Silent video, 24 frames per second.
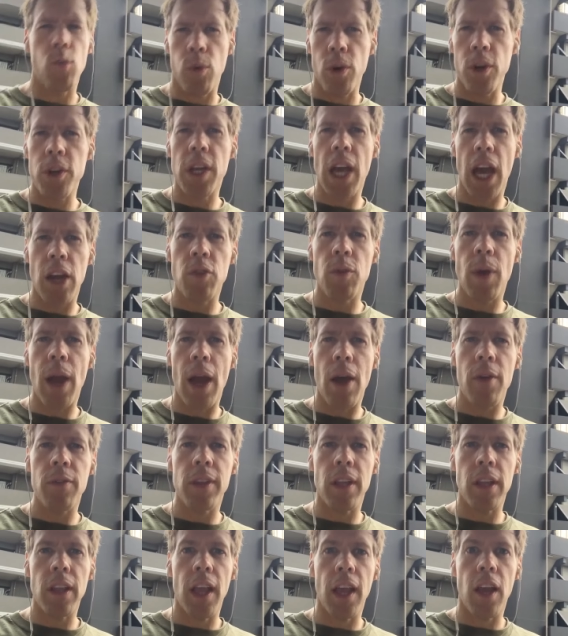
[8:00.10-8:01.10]
word got
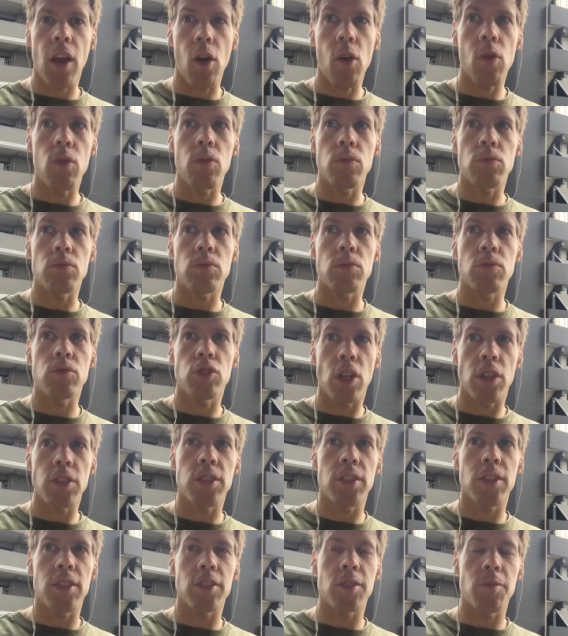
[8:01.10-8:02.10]
around that like, oh,
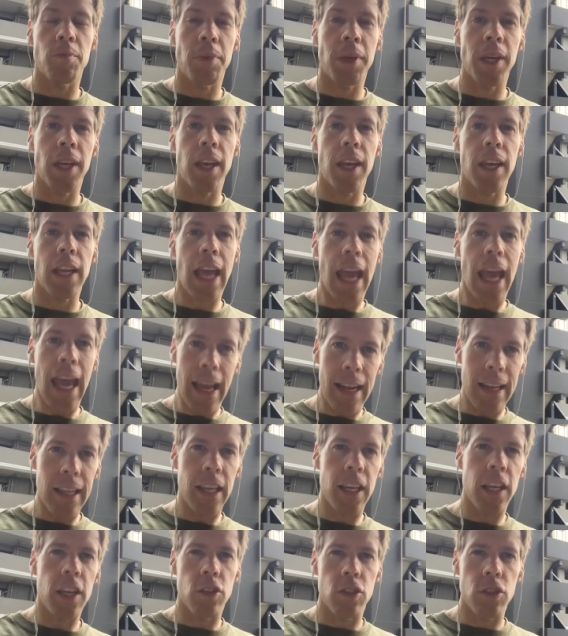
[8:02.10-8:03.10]
Justin's a big kid and
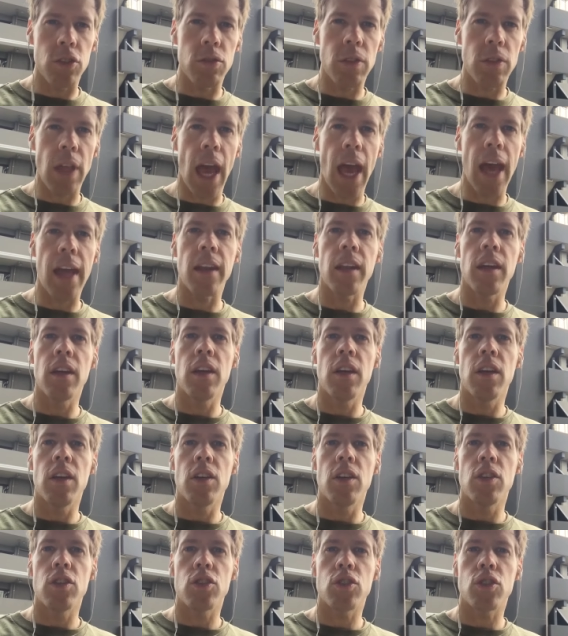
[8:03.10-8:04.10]
he can do that,
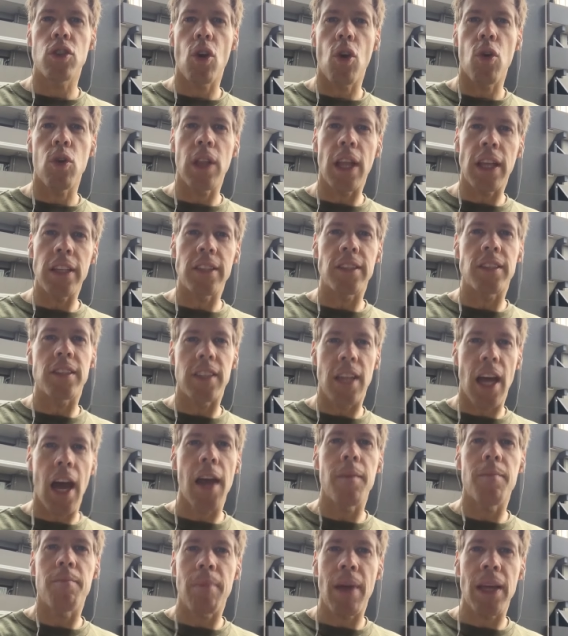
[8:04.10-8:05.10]
so let's
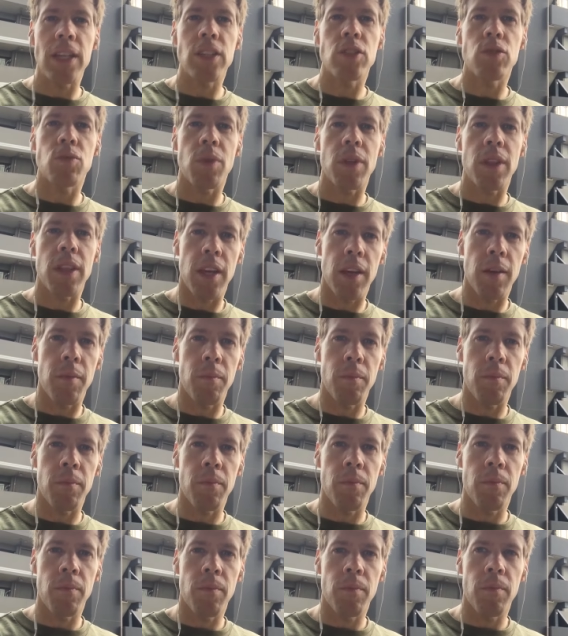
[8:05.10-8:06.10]
not mess with him
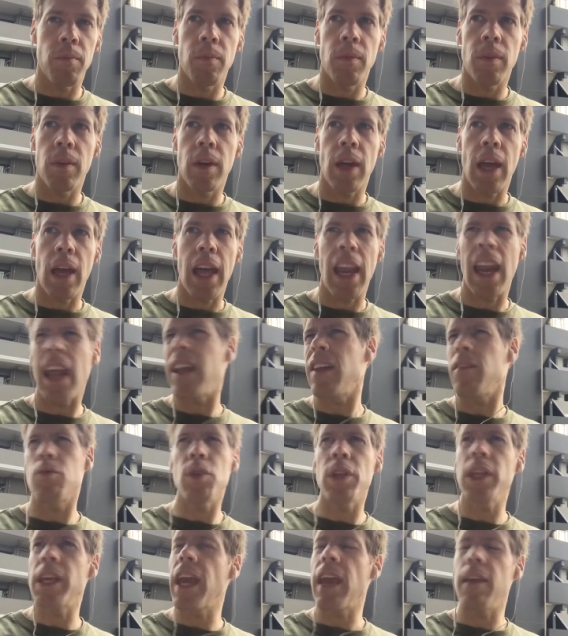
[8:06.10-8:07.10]
and I
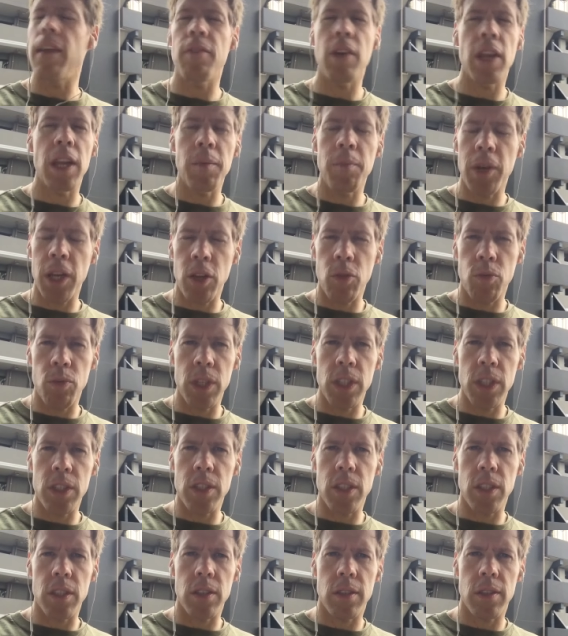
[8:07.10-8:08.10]
never really gave anybody a
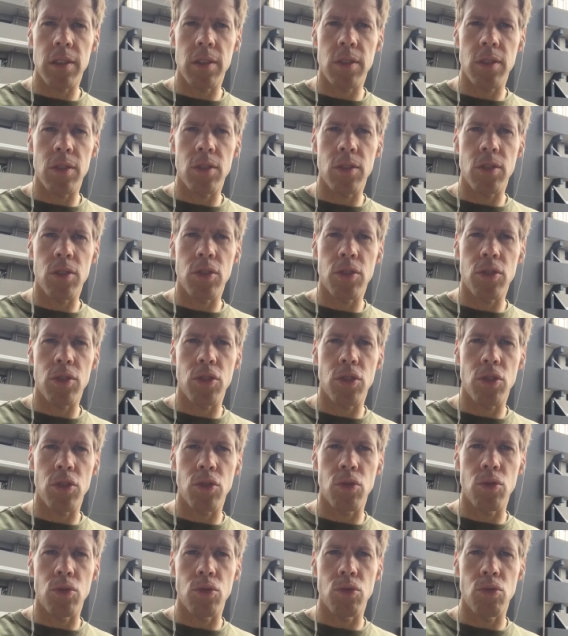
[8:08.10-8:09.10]
reason
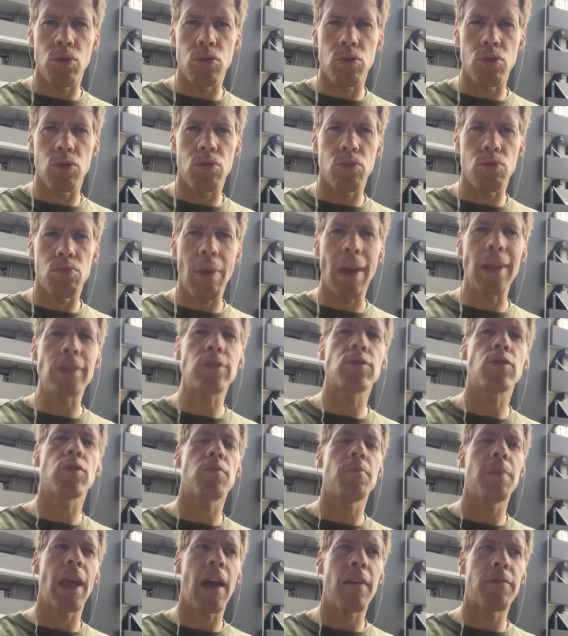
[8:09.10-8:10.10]
to mess
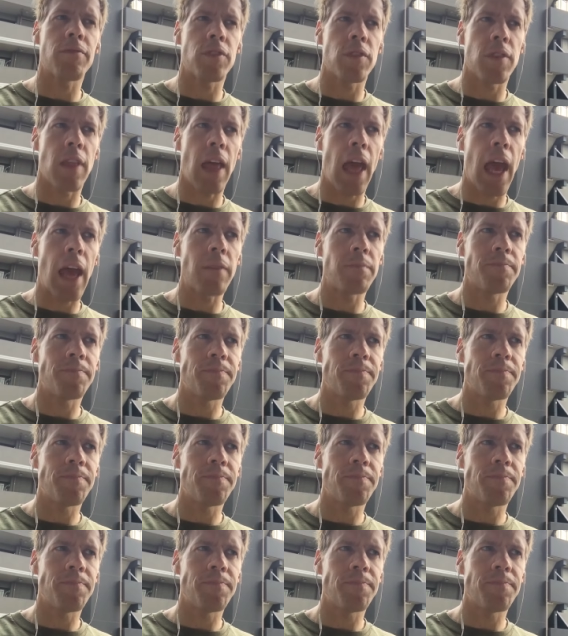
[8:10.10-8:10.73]
with me after that.